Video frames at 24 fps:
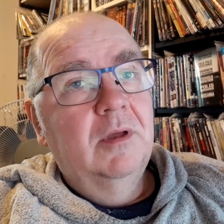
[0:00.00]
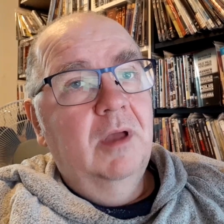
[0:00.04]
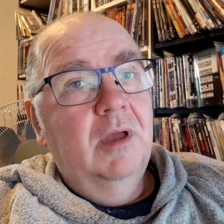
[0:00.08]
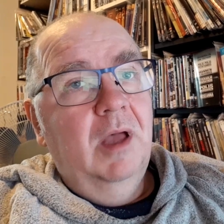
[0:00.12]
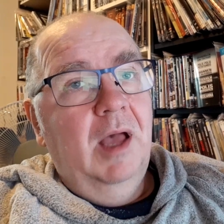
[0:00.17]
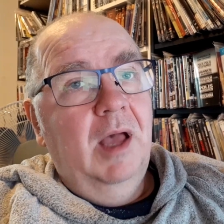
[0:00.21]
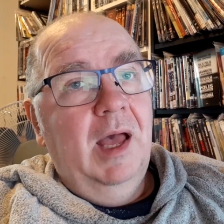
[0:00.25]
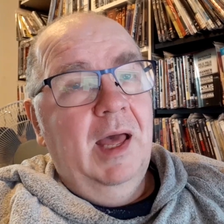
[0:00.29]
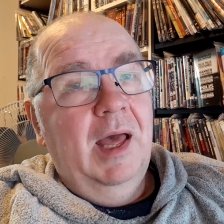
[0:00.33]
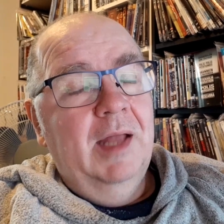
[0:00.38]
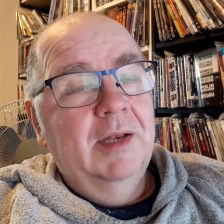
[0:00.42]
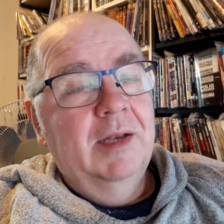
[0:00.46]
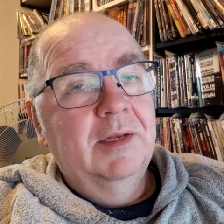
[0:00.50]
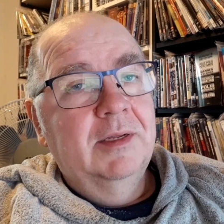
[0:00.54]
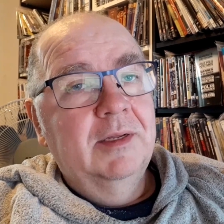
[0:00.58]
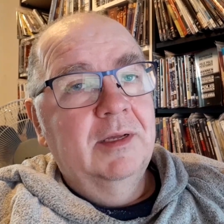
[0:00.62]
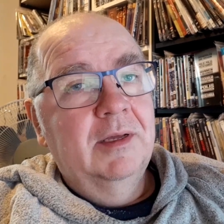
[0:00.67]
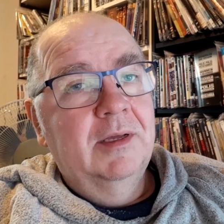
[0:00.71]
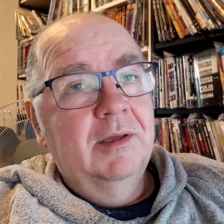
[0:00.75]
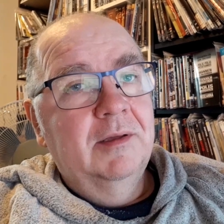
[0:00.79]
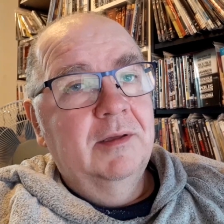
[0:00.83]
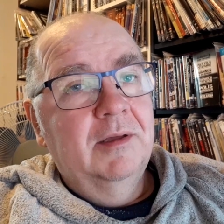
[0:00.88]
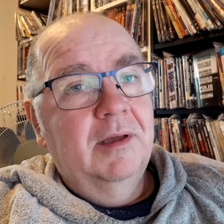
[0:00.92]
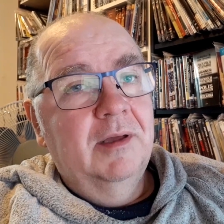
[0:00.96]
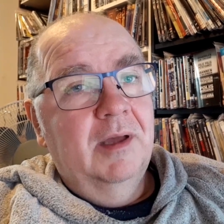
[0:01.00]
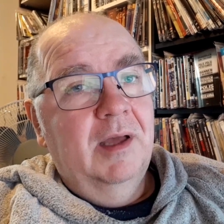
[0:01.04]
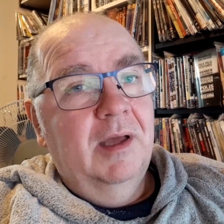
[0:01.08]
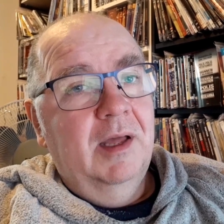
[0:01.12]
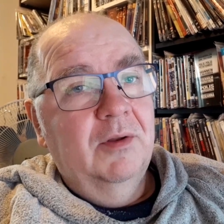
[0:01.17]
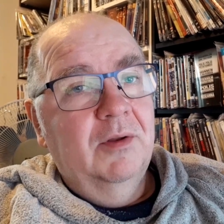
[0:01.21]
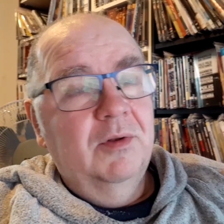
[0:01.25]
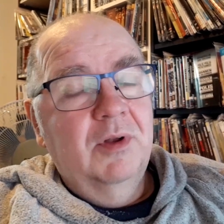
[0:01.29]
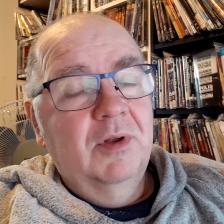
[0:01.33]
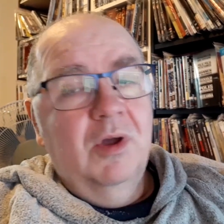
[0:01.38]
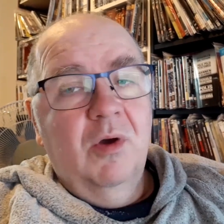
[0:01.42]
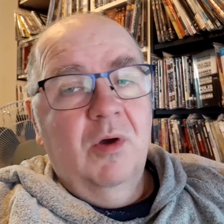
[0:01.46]
And uh, I
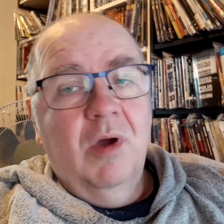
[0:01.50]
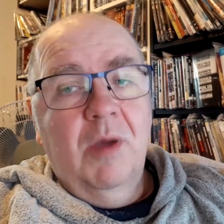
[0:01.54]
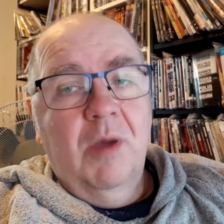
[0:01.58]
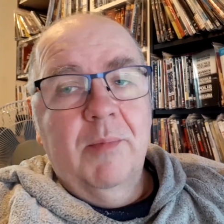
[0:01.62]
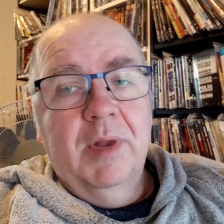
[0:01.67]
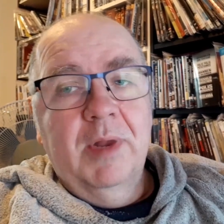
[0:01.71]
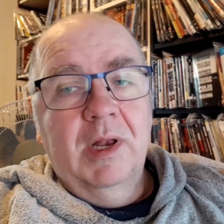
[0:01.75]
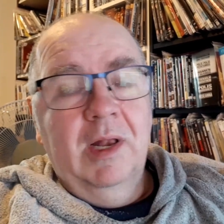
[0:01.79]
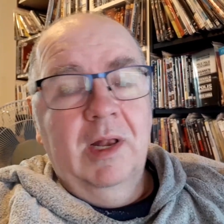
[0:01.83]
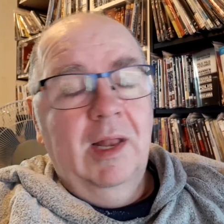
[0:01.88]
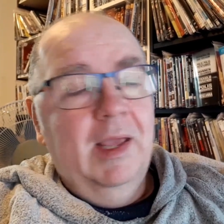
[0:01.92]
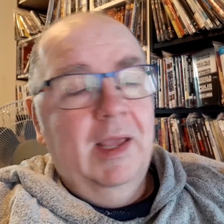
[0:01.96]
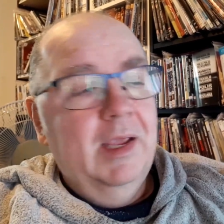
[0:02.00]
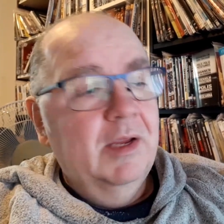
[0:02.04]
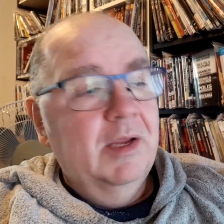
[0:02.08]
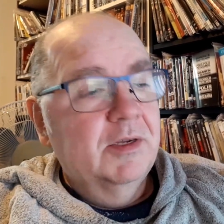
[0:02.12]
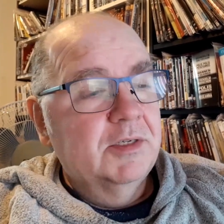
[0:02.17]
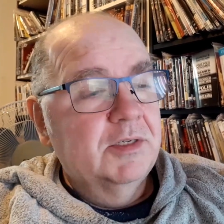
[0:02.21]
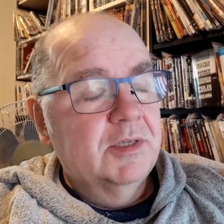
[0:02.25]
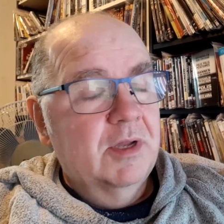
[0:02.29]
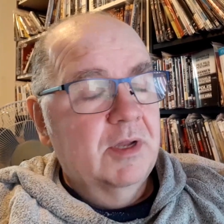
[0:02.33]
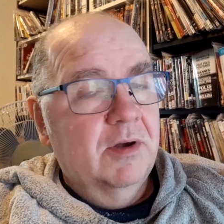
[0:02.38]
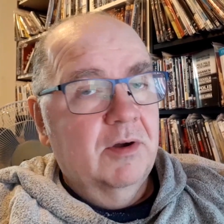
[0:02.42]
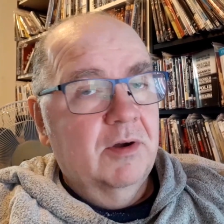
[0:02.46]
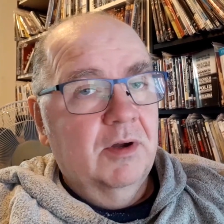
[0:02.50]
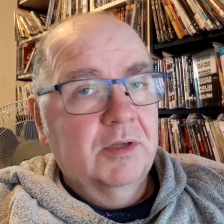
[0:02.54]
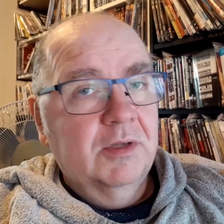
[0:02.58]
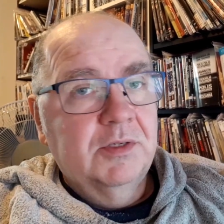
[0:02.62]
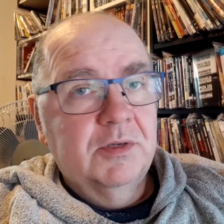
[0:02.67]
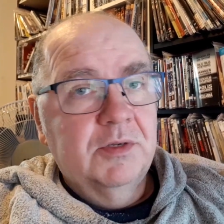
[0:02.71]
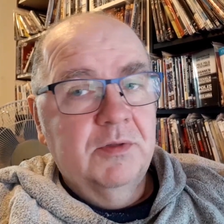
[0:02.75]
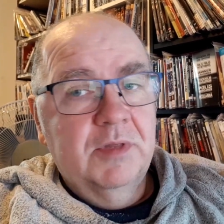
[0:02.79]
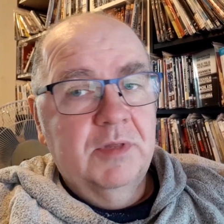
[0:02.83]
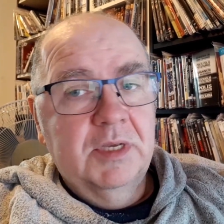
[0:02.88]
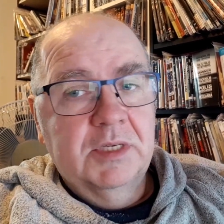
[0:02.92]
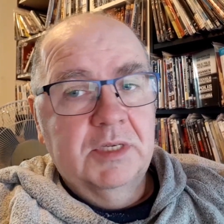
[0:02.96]
don't know how many layers there are
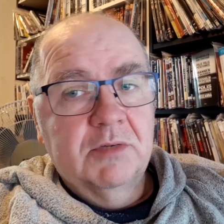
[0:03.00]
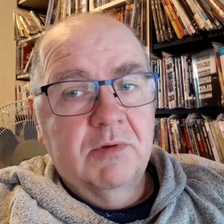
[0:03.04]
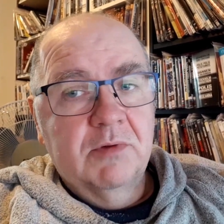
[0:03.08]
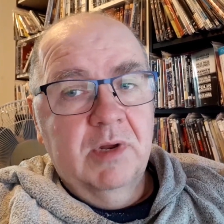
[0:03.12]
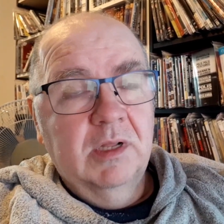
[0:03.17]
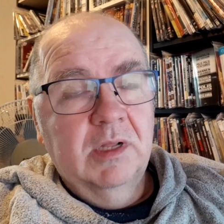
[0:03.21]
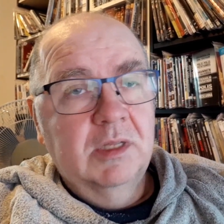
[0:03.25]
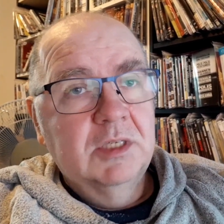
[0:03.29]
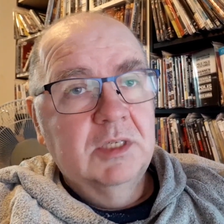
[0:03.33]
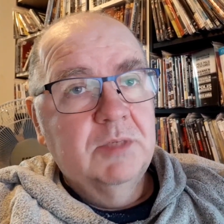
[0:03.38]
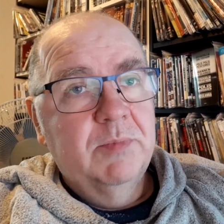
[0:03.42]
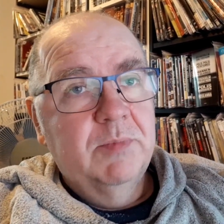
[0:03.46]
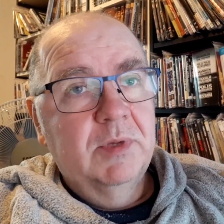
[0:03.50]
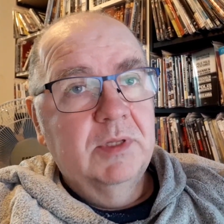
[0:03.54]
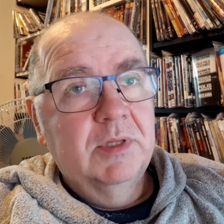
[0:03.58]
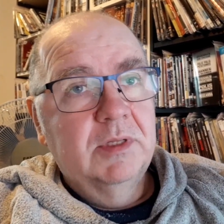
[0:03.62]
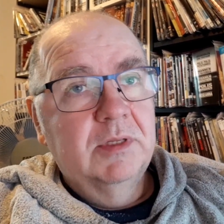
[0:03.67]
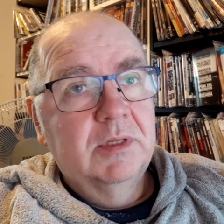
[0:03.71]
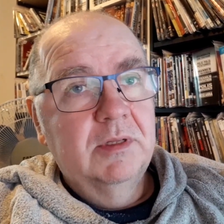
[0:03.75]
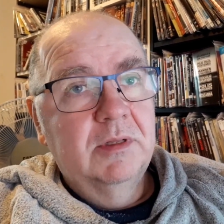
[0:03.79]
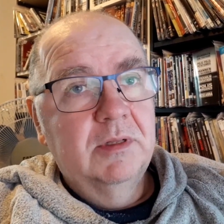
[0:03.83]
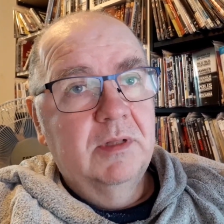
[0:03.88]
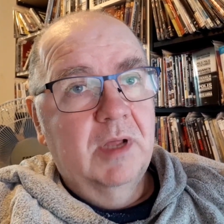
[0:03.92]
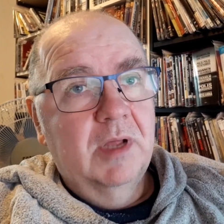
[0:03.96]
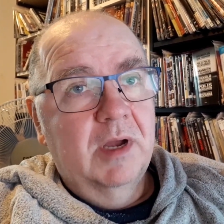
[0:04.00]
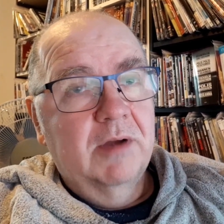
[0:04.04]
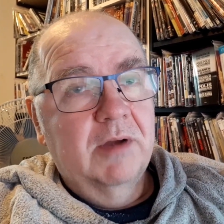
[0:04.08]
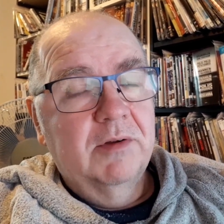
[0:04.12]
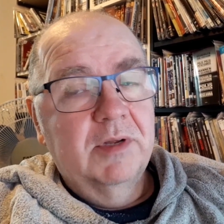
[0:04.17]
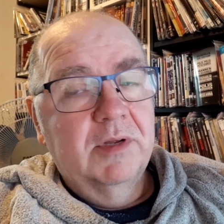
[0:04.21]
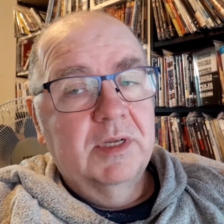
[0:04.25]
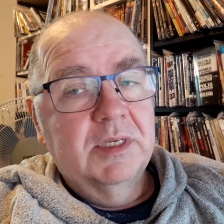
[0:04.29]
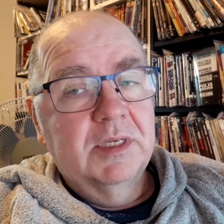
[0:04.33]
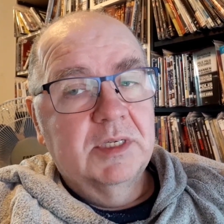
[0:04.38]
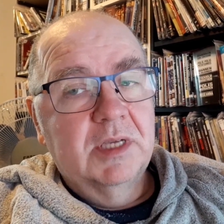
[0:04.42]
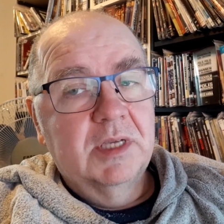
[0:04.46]
to these riddles, but
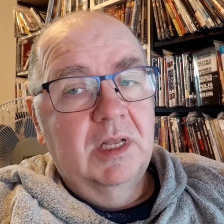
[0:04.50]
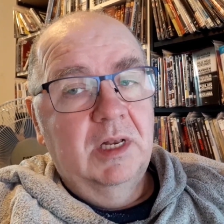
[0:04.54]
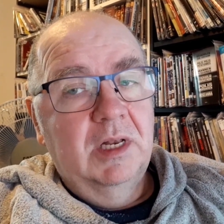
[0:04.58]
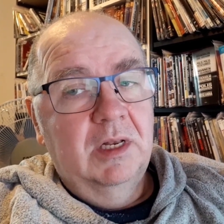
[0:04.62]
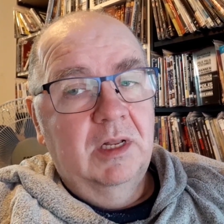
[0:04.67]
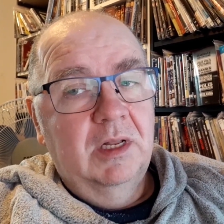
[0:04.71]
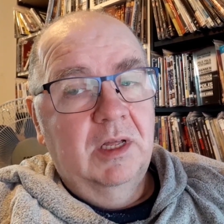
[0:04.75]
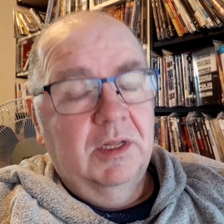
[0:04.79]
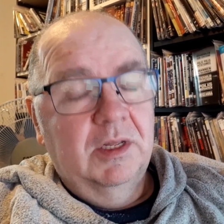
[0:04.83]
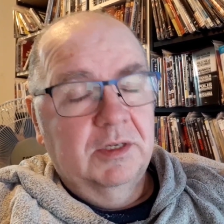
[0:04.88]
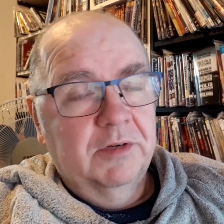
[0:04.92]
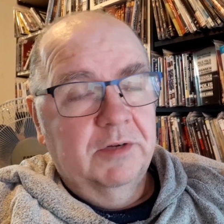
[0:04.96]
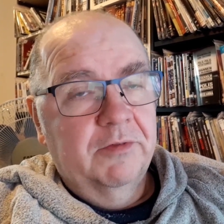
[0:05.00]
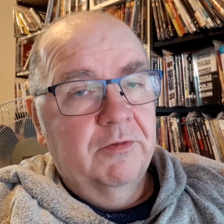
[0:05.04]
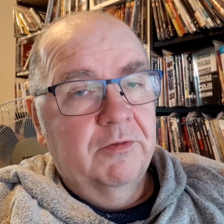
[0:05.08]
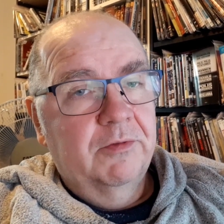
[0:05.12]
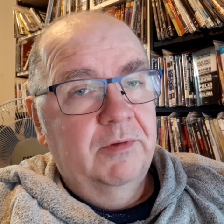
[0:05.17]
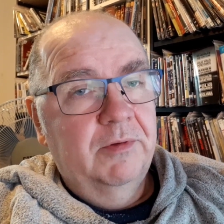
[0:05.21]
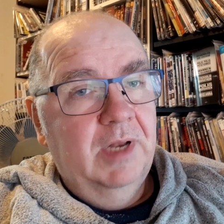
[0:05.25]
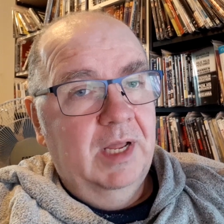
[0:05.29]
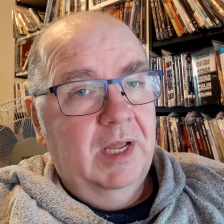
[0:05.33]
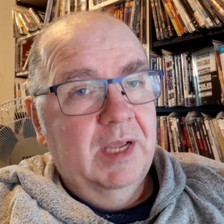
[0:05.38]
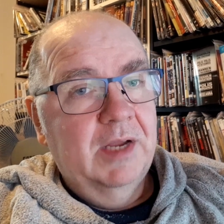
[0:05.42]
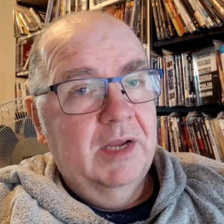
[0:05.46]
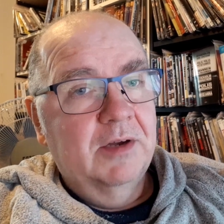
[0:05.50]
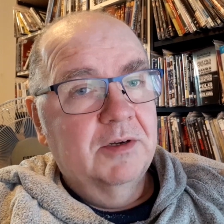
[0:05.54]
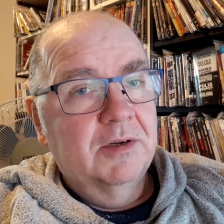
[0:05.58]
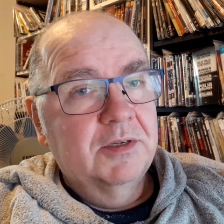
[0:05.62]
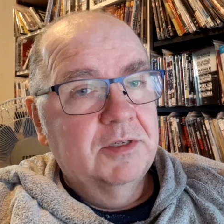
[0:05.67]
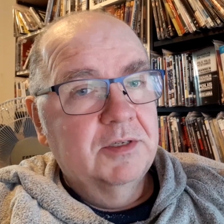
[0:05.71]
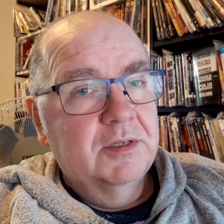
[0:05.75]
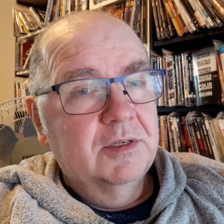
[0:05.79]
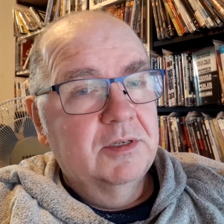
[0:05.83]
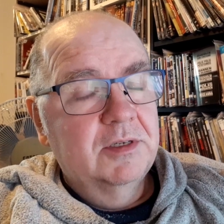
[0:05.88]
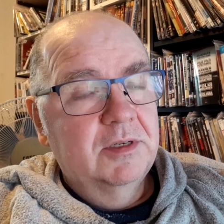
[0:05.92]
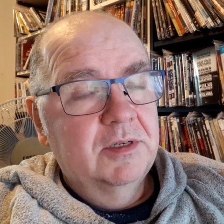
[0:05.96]
there is a lot of
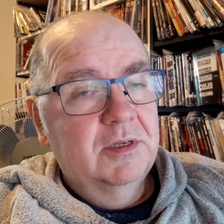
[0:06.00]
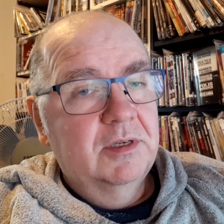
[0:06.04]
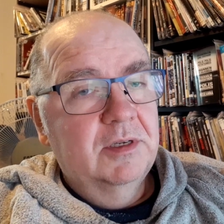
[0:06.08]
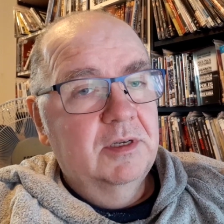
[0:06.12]
layers.